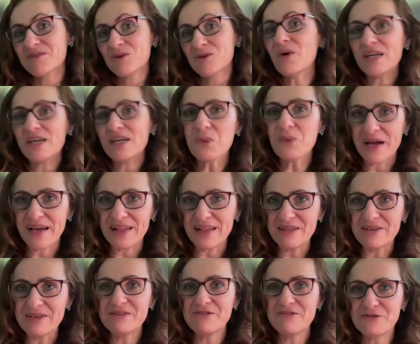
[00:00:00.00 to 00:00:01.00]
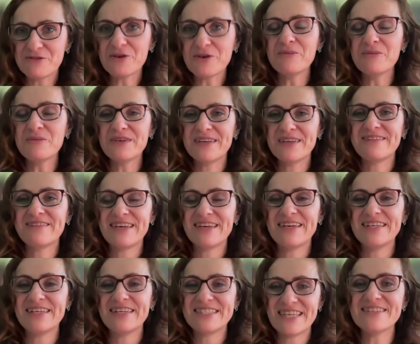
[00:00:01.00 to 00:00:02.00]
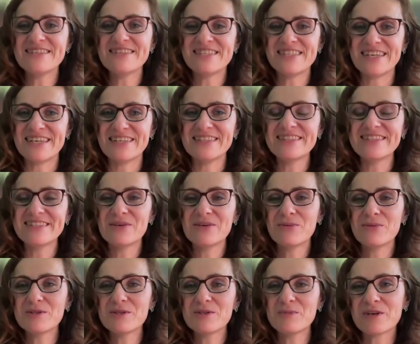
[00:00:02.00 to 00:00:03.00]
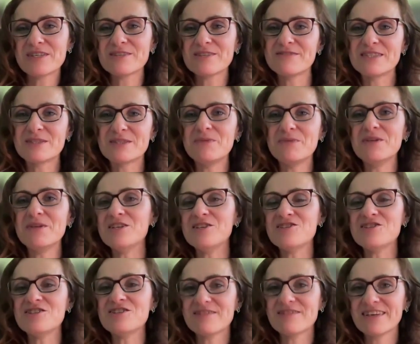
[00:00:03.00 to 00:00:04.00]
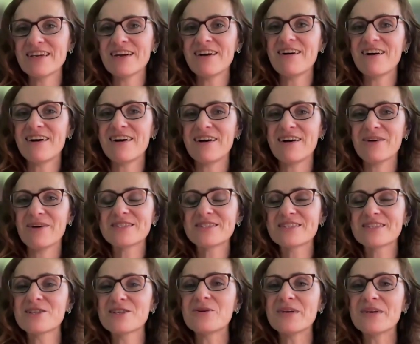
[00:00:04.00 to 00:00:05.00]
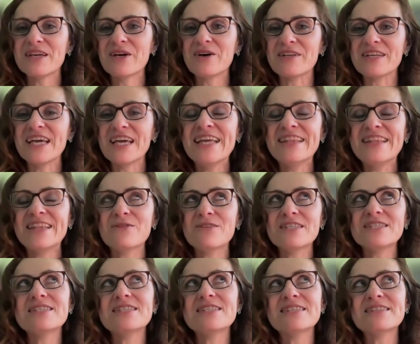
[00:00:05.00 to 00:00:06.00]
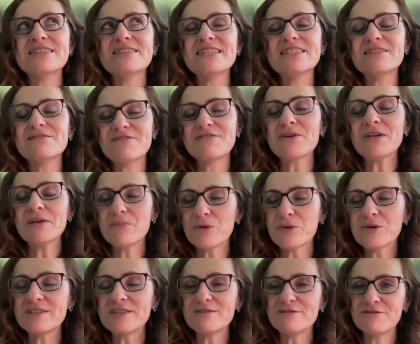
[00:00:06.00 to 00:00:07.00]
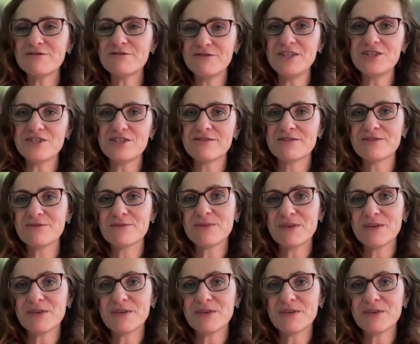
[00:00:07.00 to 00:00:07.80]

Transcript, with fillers: quite well from the sentence what part of speech they are, what's going on. Now, this is a very important feature,